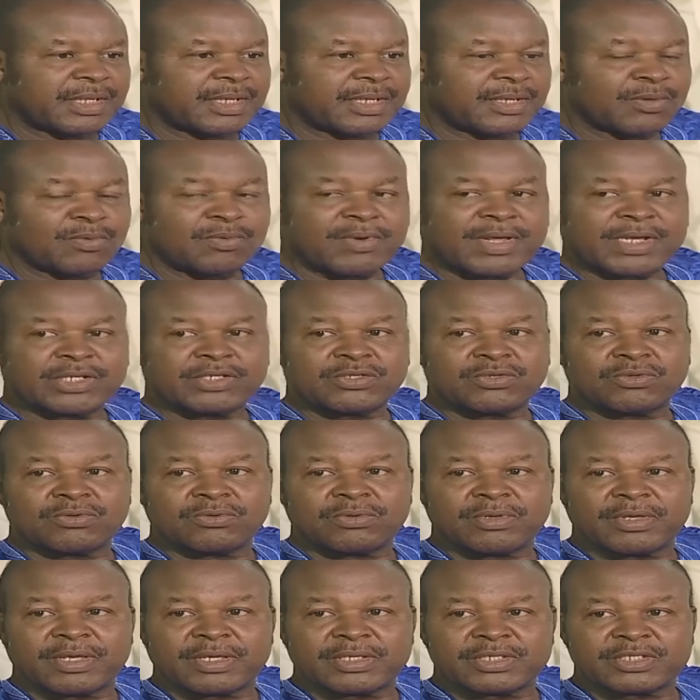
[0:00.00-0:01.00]
would like to
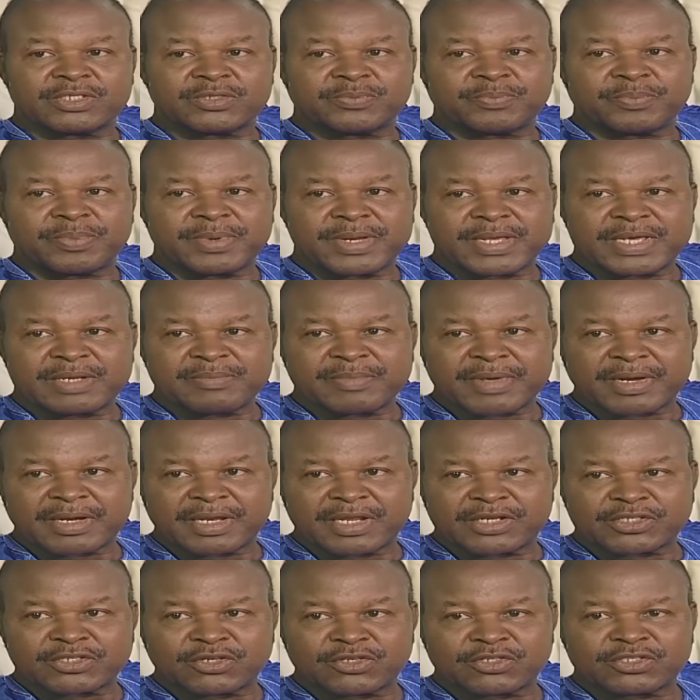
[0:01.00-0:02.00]
explain my
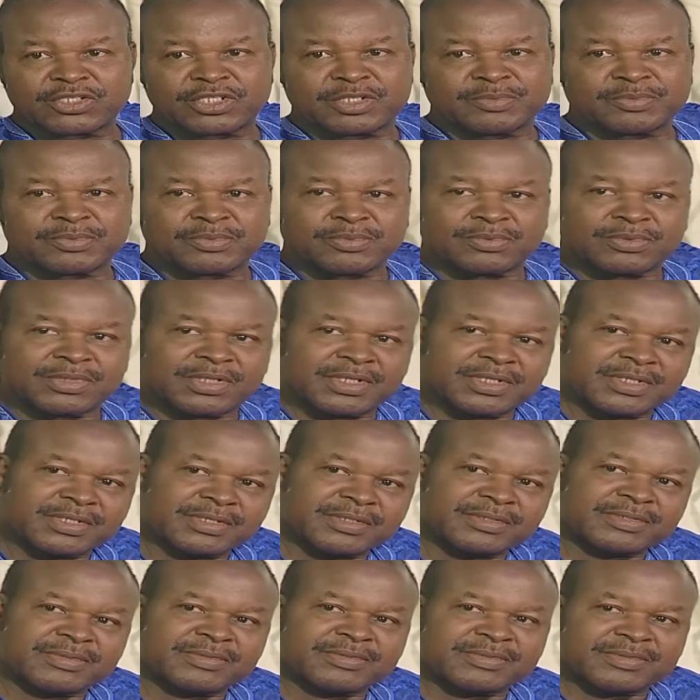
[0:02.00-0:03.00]
relationship with the
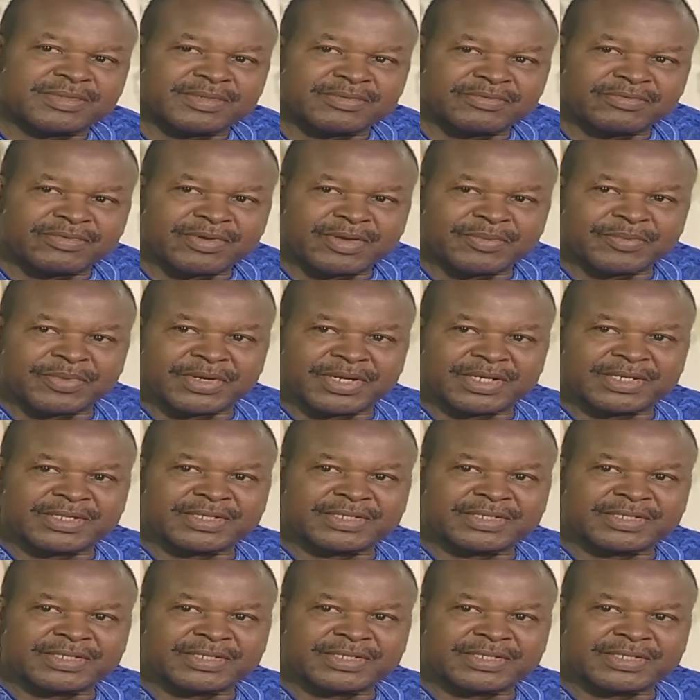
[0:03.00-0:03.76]
family.